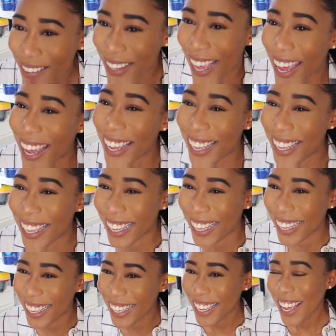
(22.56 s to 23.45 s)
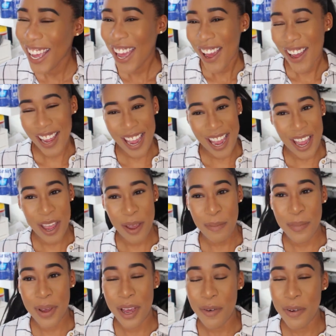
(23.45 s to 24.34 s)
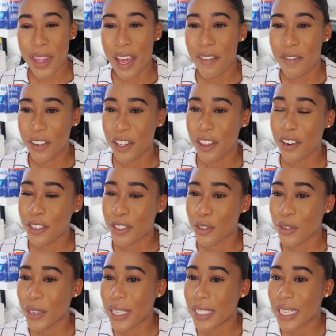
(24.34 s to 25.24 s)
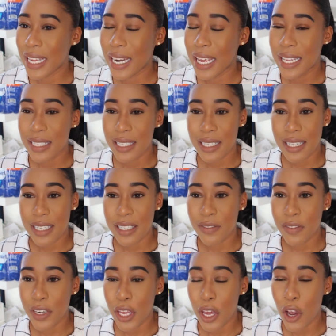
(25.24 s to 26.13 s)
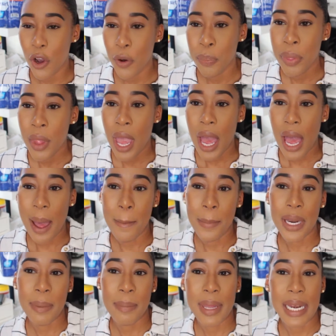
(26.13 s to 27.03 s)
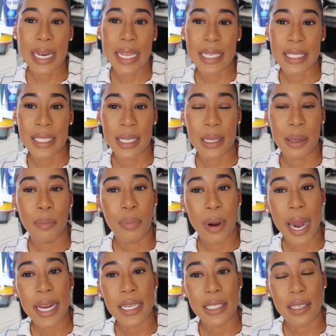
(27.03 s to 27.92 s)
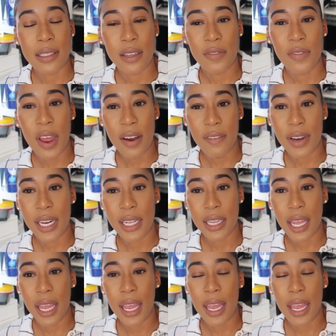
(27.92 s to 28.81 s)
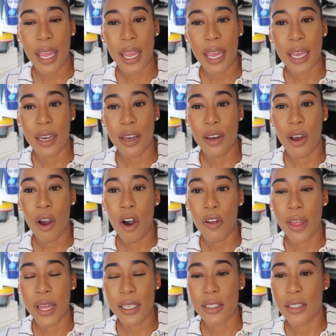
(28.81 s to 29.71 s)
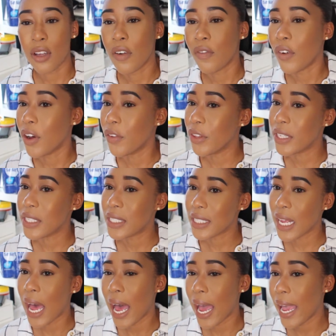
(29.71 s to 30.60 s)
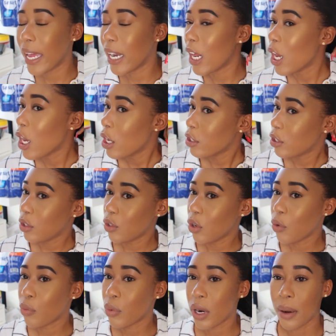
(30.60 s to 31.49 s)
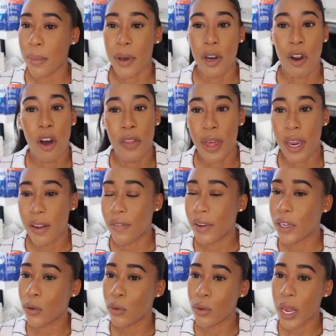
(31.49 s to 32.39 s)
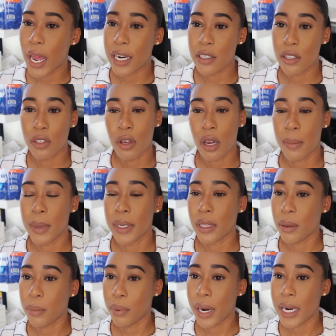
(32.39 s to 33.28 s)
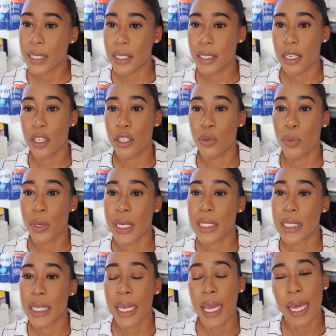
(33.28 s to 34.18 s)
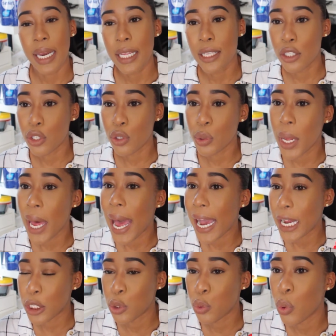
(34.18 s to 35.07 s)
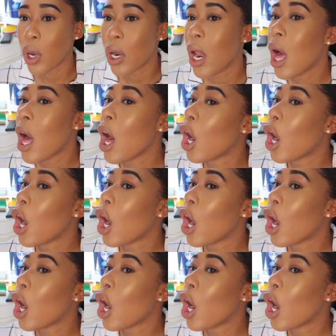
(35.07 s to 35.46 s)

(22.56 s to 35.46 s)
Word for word: okay okay but without further ado let's get into this video i'm going to be listing the prices of everything and all that stuff on the side so don't worry about all that if i don't actually talk about the prices i just wanted to get into the actual